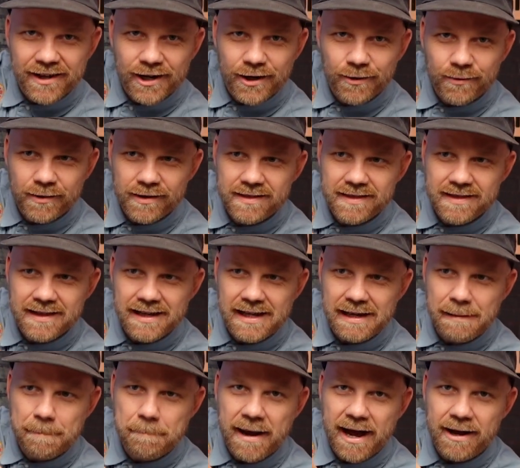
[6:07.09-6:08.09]
here with
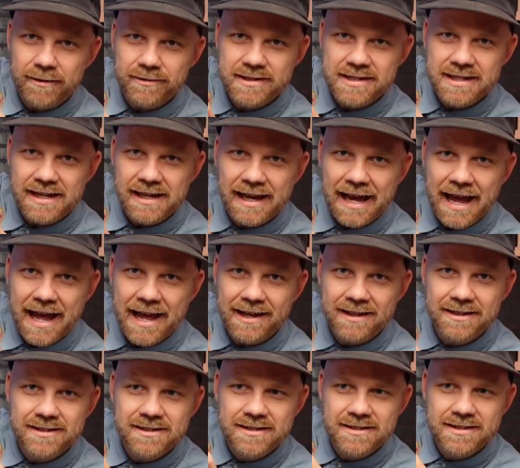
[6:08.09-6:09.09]
the bouncing
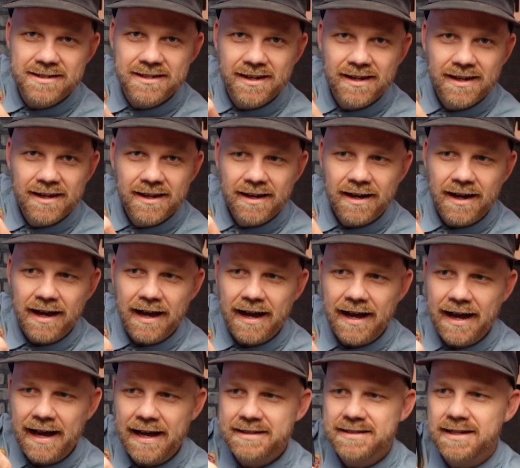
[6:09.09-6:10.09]
ends
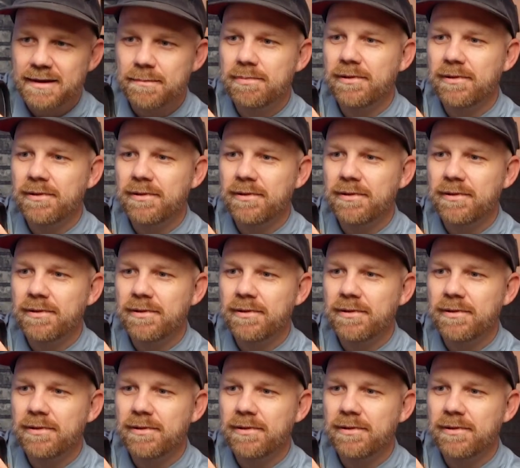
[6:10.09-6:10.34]
as it